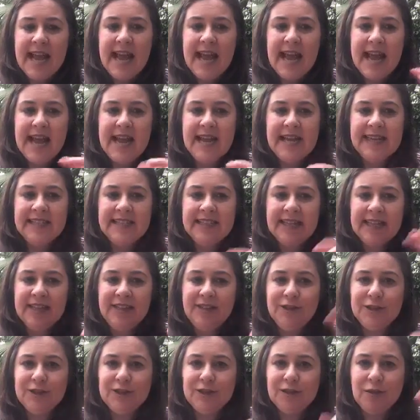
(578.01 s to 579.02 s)
and yet
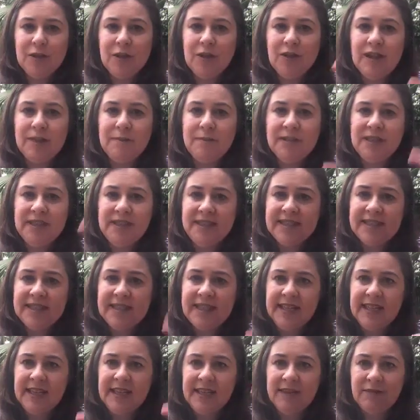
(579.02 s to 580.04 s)
you scroll up and
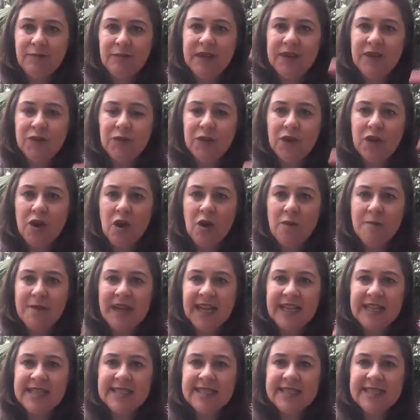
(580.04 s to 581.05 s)
you read all the
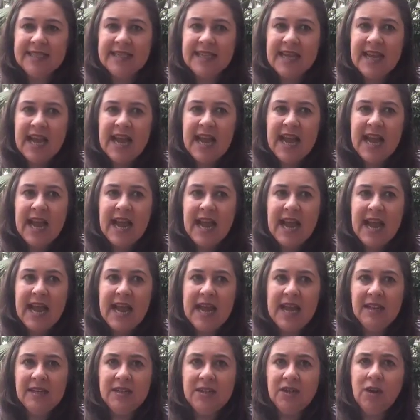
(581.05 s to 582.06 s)
comments,
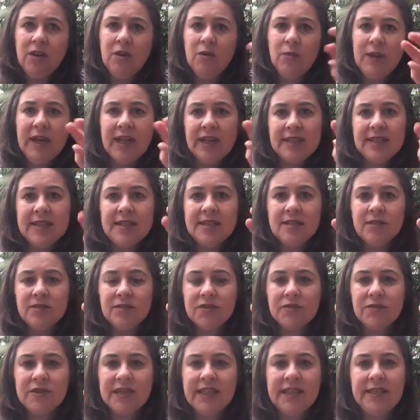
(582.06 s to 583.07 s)
and oh wow, this
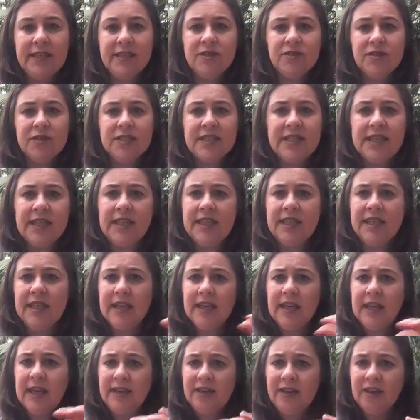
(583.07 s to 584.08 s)
looks really interesting.
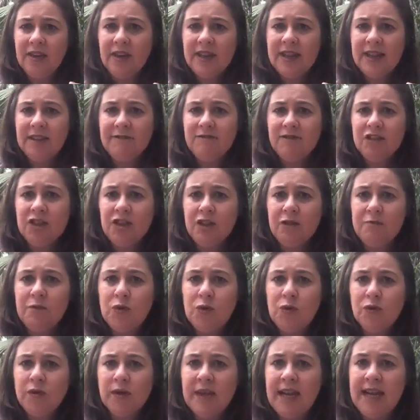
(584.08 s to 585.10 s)
Yeah, I'd love to know
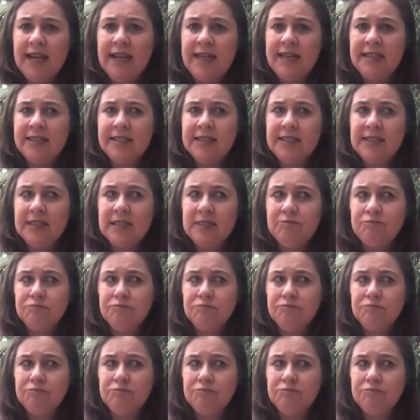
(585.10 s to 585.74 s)
more, and